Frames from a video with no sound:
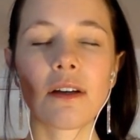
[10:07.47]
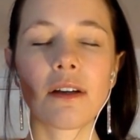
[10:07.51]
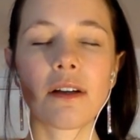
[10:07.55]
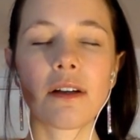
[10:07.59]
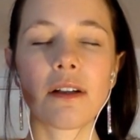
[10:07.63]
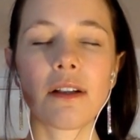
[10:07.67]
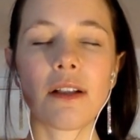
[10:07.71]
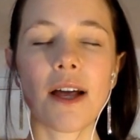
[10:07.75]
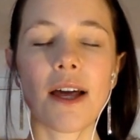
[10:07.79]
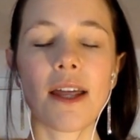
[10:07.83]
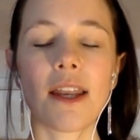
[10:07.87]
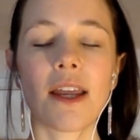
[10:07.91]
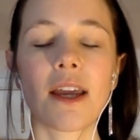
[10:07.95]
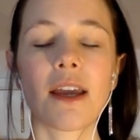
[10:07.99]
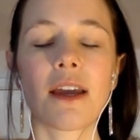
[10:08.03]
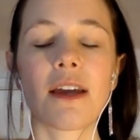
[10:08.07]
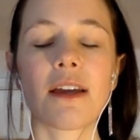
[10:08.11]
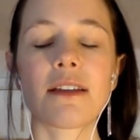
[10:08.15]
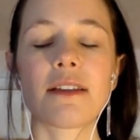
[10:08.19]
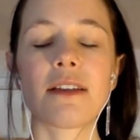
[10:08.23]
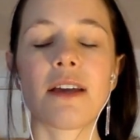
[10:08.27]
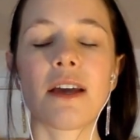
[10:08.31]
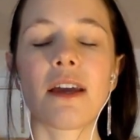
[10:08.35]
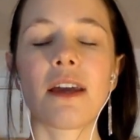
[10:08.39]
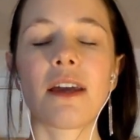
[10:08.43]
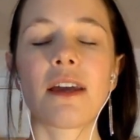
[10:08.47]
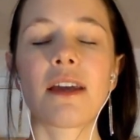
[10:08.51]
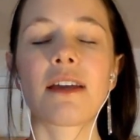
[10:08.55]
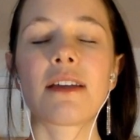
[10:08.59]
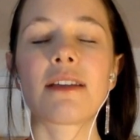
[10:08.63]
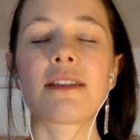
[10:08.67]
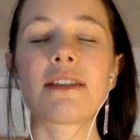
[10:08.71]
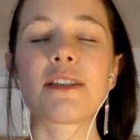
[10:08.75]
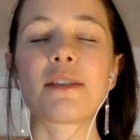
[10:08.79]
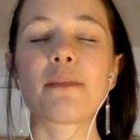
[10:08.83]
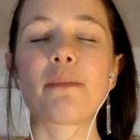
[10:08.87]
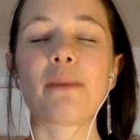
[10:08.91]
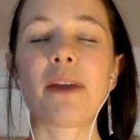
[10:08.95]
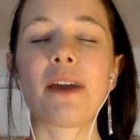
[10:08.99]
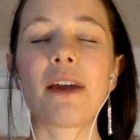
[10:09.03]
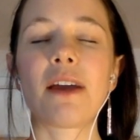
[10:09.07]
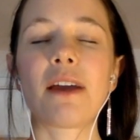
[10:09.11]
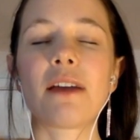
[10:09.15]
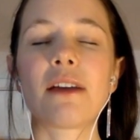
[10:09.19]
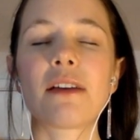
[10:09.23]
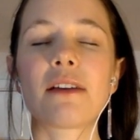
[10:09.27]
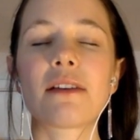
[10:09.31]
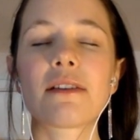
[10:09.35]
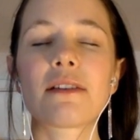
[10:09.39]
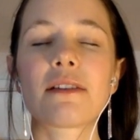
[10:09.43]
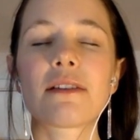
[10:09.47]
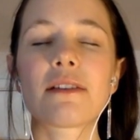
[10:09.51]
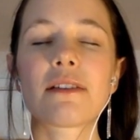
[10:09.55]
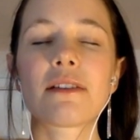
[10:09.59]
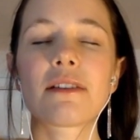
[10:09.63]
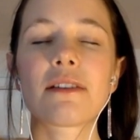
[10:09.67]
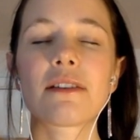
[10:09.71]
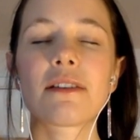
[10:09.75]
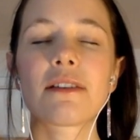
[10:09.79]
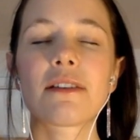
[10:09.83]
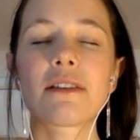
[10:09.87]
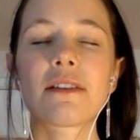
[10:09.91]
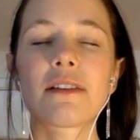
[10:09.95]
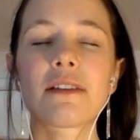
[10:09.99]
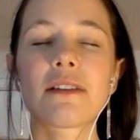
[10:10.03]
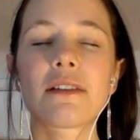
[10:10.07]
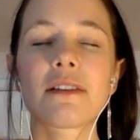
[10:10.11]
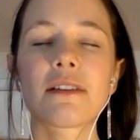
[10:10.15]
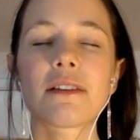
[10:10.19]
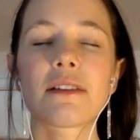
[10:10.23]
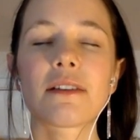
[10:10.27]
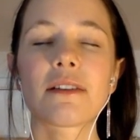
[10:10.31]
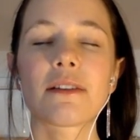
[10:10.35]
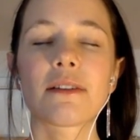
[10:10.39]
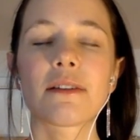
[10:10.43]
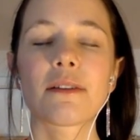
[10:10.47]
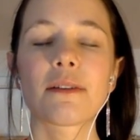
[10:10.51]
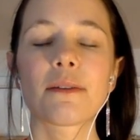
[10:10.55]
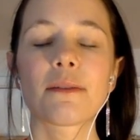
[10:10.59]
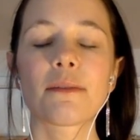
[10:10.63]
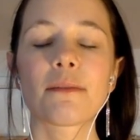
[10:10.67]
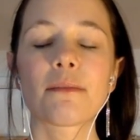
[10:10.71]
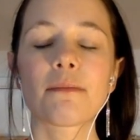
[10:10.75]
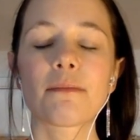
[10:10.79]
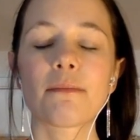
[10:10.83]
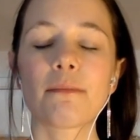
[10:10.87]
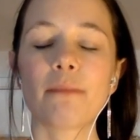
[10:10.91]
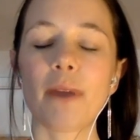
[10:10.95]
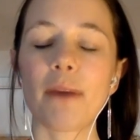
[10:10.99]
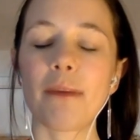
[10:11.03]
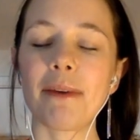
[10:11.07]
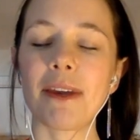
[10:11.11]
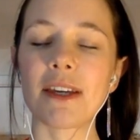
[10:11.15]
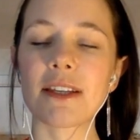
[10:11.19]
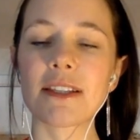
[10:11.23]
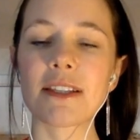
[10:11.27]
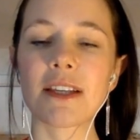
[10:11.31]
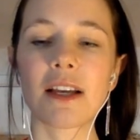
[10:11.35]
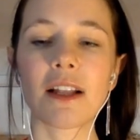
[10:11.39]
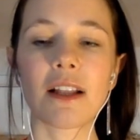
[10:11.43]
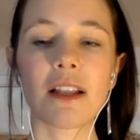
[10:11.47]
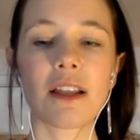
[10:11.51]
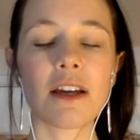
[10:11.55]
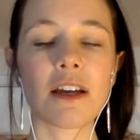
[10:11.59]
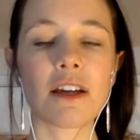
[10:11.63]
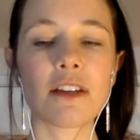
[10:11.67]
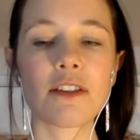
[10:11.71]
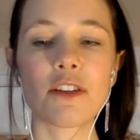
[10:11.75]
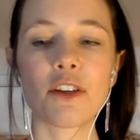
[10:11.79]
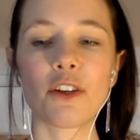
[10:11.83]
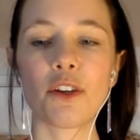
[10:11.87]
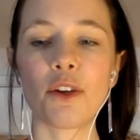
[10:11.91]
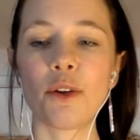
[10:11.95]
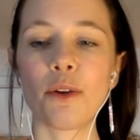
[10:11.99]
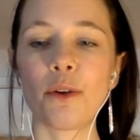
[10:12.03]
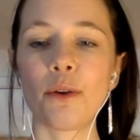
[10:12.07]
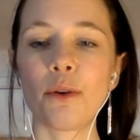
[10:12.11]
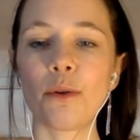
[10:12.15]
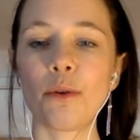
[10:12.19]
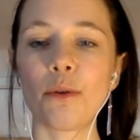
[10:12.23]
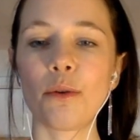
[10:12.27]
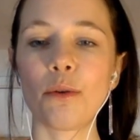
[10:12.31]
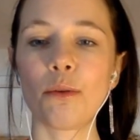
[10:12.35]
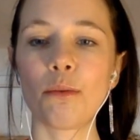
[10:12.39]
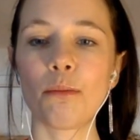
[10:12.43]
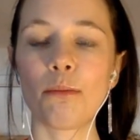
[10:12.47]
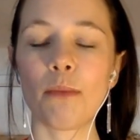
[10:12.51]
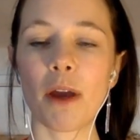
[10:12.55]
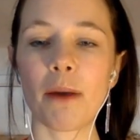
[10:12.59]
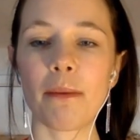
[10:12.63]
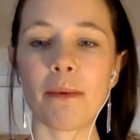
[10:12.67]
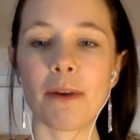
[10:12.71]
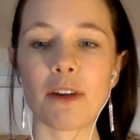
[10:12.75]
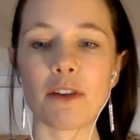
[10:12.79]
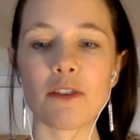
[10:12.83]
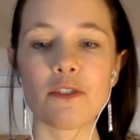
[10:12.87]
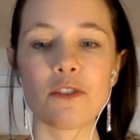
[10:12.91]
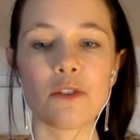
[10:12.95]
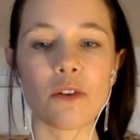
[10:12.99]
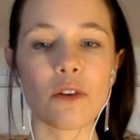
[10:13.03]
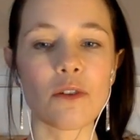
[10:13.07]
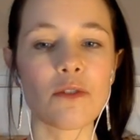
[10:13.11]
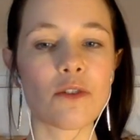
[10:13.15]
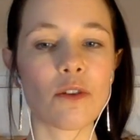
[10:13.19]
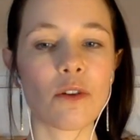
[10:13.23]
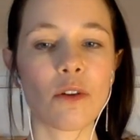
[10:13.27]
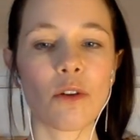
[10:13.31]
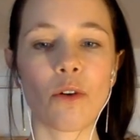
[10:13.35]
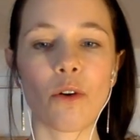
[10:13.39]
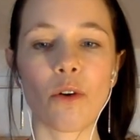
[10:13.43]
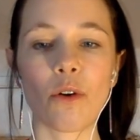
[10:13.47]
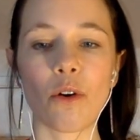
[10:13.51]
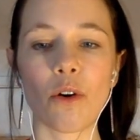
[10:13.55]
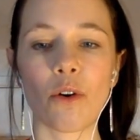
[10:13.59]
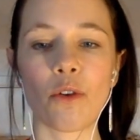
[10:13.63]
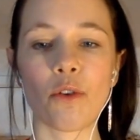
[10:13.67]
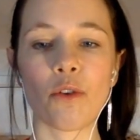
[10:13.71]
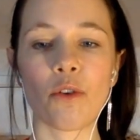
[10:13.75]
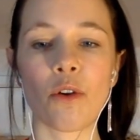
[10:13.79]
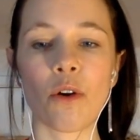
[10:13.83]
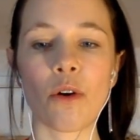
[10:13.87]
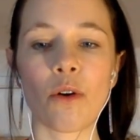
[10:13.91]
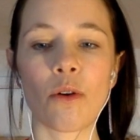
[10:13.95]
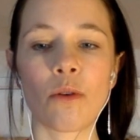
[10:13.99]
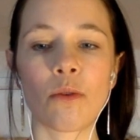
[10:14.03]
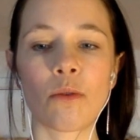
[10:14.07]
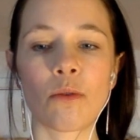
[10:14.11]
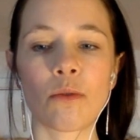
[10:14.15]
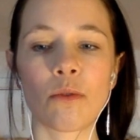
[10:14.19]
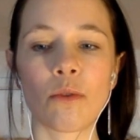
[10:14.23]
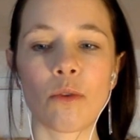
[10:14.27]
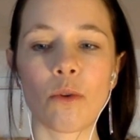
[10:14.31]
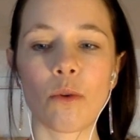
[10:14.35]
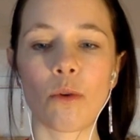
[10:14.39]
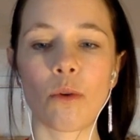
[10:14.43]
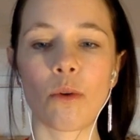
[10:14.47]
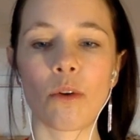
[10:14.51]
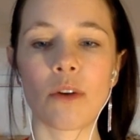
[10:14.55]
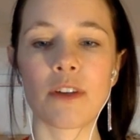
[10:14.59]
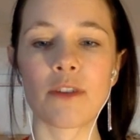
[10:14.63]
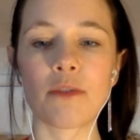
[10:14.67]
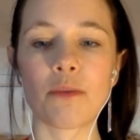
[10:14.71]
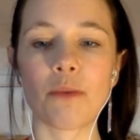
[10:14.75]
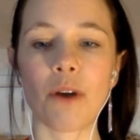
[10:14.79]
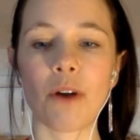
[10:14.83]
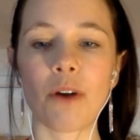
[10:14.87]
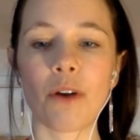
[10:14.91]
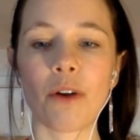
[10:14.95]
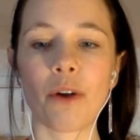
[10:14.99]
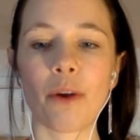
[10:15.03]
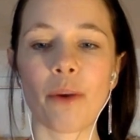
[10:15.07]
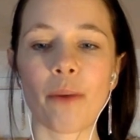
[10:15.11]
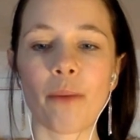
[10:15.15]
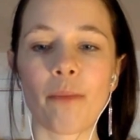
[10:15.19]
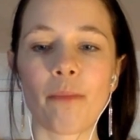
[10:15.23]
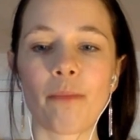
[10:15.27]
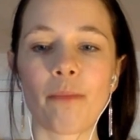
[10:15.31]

letting it take its space. Maybe it's clear to you, maybe it's subtle or unknown, all is welcome.